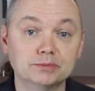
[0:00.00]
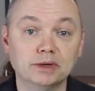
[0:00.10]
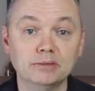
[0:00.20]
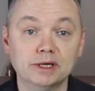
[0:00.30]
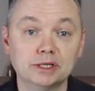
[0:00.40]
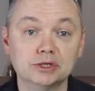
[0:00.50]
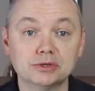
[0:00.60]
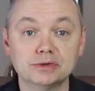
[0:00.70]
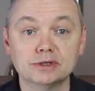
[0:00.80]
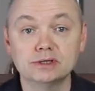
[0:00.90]
by making
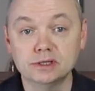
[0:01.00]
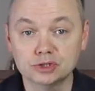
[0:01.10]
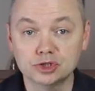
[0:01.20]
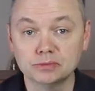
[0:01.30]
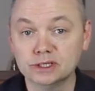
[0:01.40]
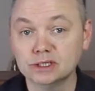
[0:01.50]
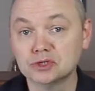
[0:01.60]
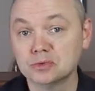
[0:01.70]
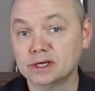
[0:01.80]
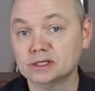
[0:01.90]
sure that the instrument
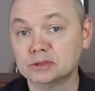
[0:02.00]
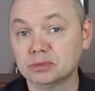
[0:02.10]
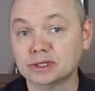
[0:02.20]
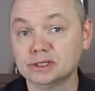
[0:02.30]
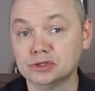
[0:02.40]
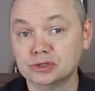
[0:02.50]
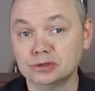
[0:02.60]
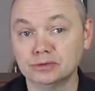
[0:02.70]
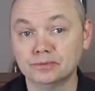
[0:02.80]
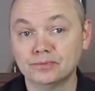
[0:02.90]
is ready to play in
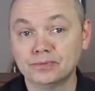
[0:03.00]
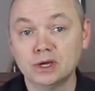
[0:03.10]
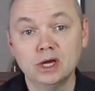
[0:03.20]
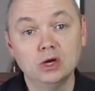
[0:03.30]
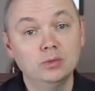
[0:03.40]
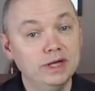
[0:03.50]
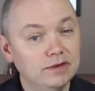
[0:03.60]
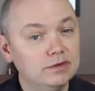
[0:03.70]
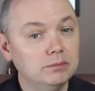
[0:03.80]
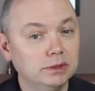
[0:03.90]
tune. We
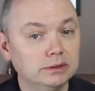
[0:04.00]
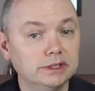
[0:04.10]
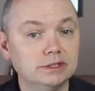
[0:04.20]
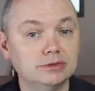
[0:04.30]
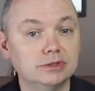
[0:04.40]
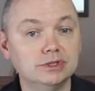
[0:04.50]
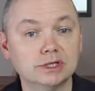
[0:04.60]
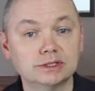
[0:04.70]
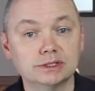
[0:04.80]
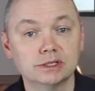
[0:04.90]
have the ability to
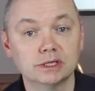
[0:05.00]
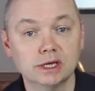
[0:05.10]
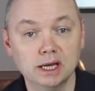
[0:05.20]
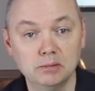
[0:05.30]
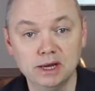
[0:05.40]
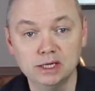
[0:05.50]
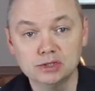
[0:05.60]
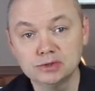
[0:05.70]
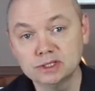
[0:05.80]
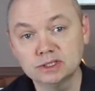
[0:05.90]
adjust a main
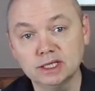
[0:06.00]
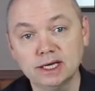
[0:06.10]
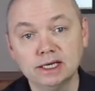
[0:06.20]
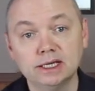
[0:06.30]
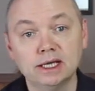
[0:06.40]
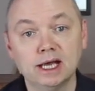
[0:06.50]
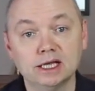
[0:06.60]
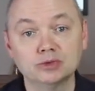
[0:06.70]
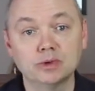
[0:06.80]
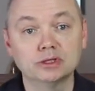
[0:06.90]
tuning slide
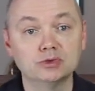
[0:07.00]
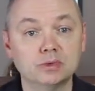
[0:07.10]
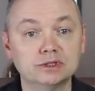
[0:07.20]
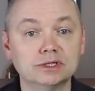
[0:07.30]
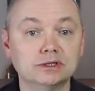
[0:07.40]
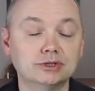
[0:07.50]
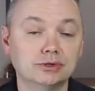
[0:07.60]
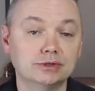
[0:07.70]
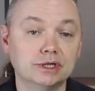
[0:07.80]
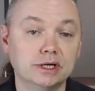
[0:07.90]
as well as ones that are
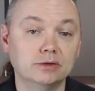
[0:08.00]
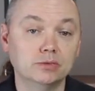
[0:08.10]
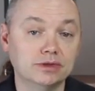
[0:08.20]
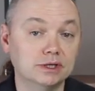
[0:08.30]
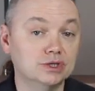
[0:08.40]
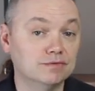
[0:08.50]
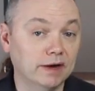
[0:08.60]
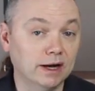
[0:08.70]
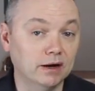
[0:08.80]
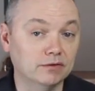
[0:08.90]
associated with each
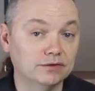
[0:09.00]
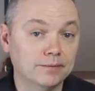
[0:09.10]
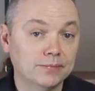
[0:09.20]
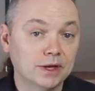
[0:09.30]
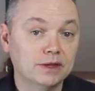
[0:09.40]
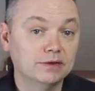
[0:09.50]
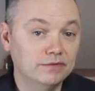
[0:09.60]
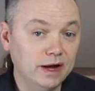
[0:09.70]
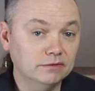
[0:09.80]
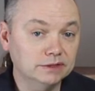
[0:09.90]
valve. The
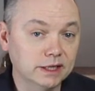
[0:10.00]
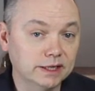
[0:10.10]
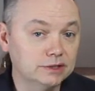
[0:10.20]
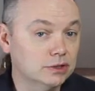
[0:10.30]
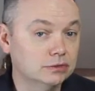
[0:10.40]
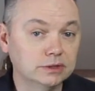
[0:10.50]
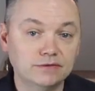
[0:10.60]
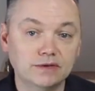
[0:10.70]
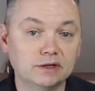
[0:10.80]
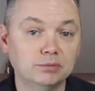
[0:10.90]
valve slides only
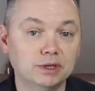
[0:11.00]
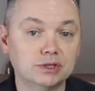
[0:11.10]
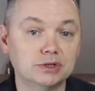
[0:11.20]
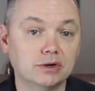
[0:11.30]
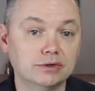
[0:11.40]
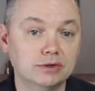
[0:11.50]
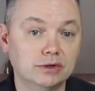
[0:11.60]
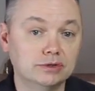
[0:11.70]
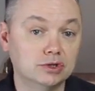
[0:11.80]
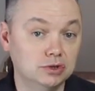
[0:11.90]
affect pitch on the
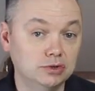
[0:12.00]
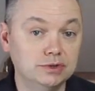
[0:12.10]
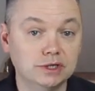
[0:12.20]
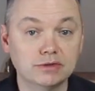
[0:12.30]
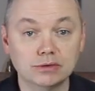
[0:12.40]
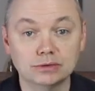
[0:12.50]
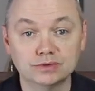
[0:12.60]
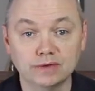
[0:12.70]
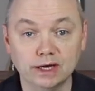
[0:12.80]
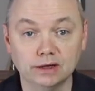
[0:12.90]
notes using those
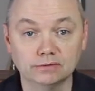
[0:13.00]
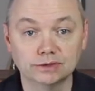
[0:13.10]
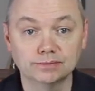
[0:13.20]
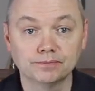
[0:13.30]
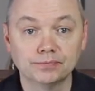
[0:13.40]
valves.